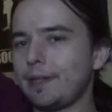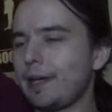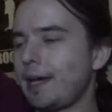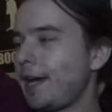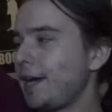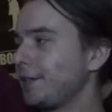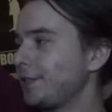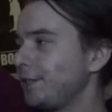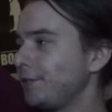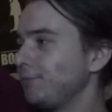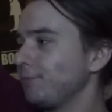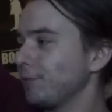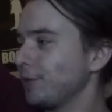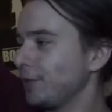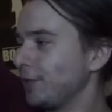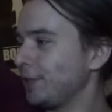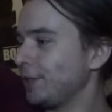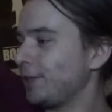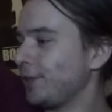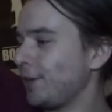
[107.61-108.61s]
I actually
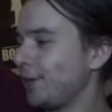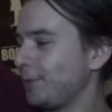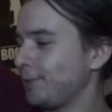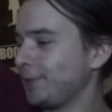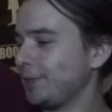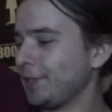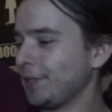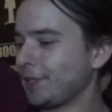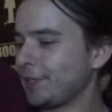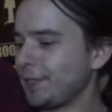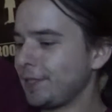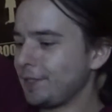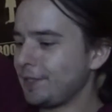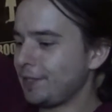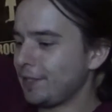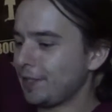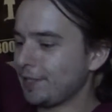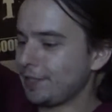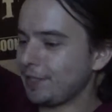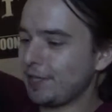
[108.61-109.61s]
really thought I was in the kids
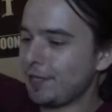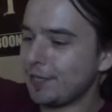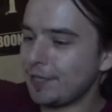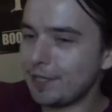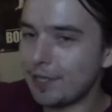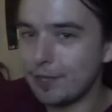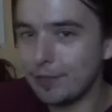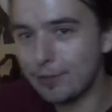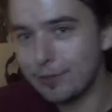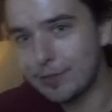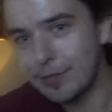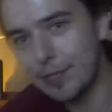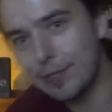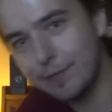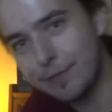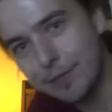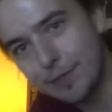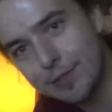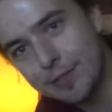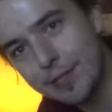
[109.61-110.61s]
section, and then I looked at
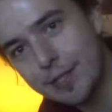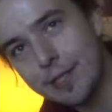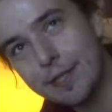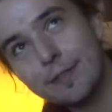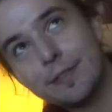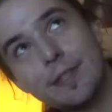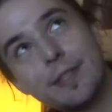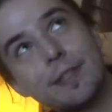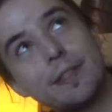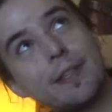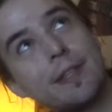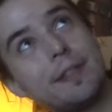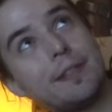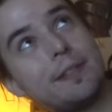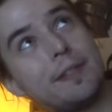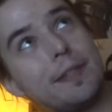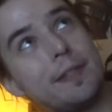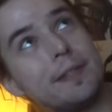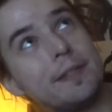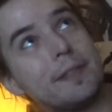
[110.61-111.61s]
it for a second. I was like,
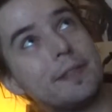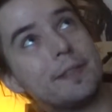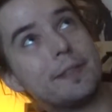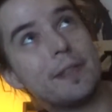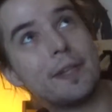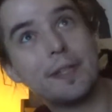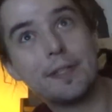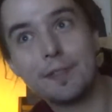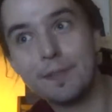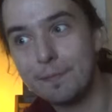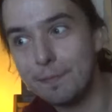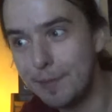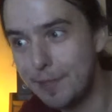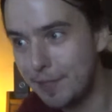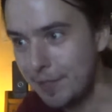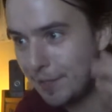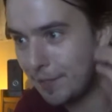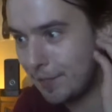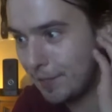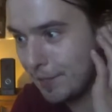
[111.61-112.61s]
that's like the size of
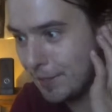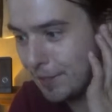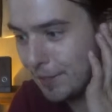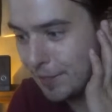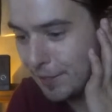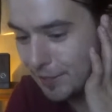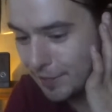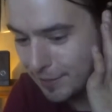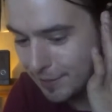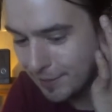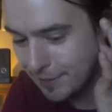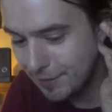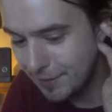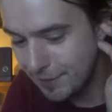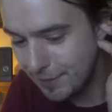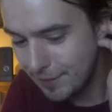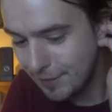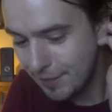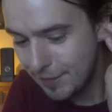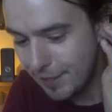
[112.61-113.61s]
me.
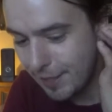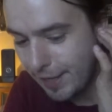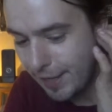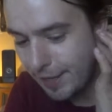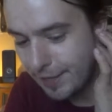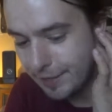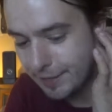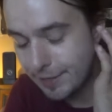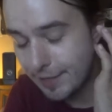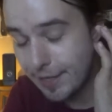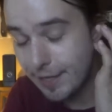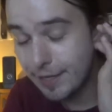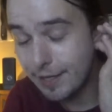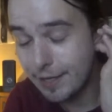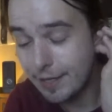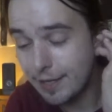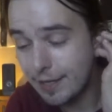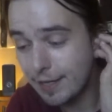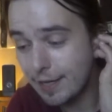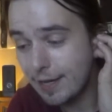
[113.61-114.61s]
And
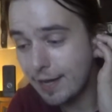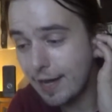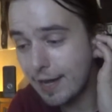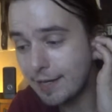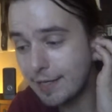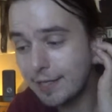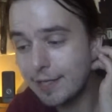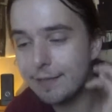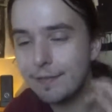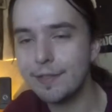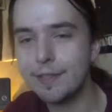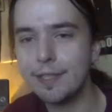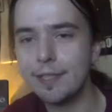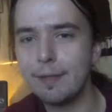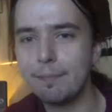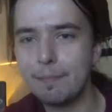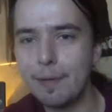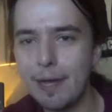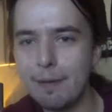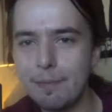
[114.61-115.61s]
I didn't even see
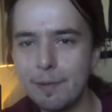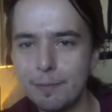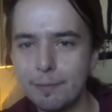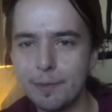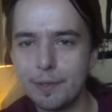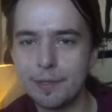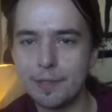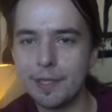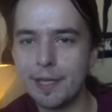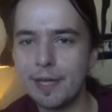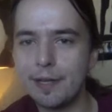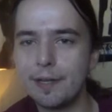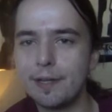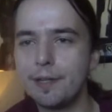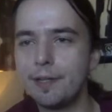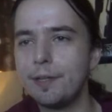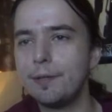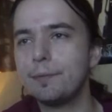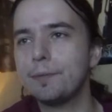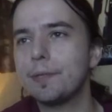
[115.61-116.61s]
the Batman one. They had
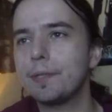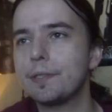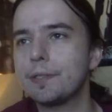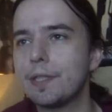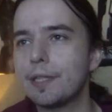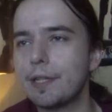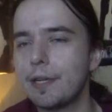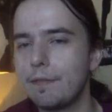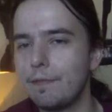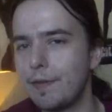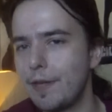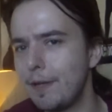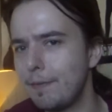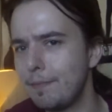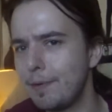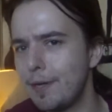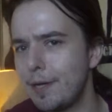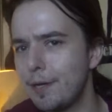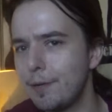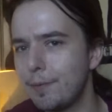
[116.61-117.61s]
other ones, like a
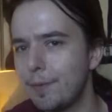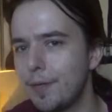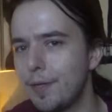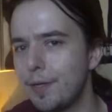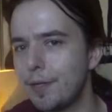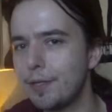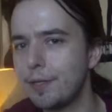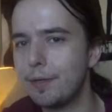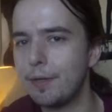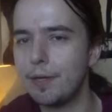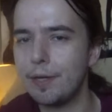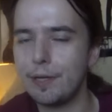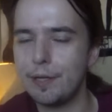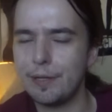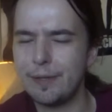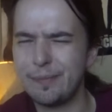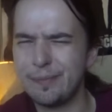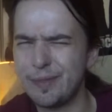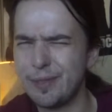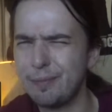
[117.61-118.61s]
vampire
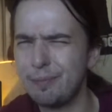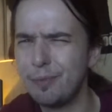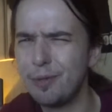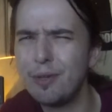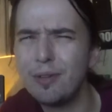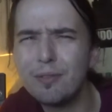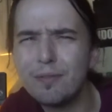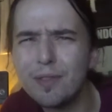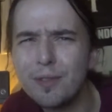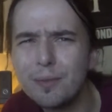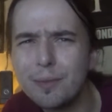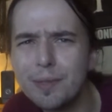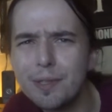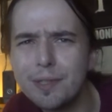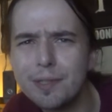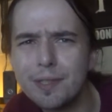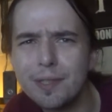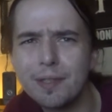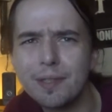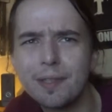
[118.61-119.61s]
one, some Marvel
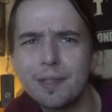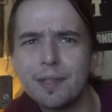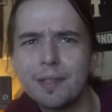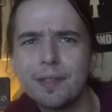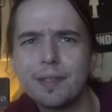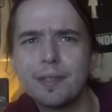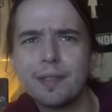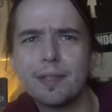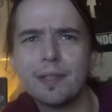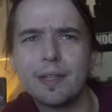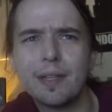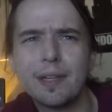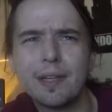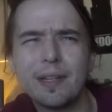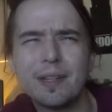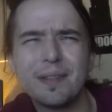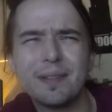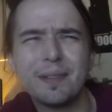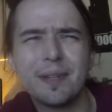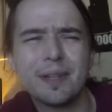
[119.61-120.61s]
ones, I think. I
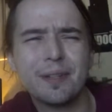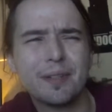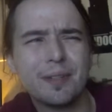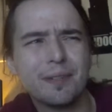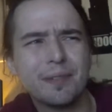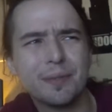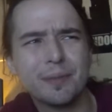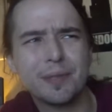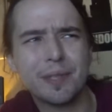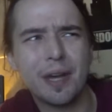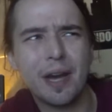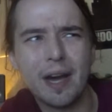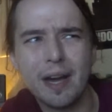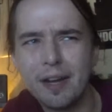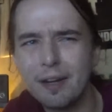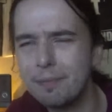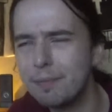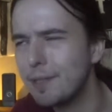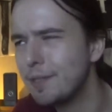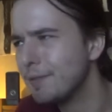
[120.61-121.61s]
don't know if it was an
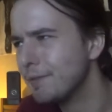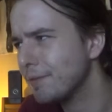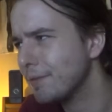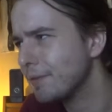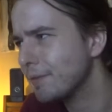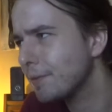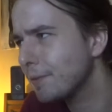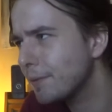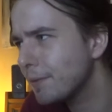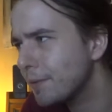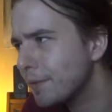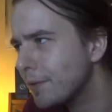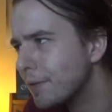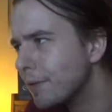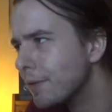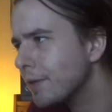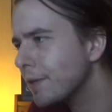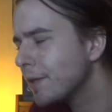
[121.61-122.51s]
Iron Man or a Thor.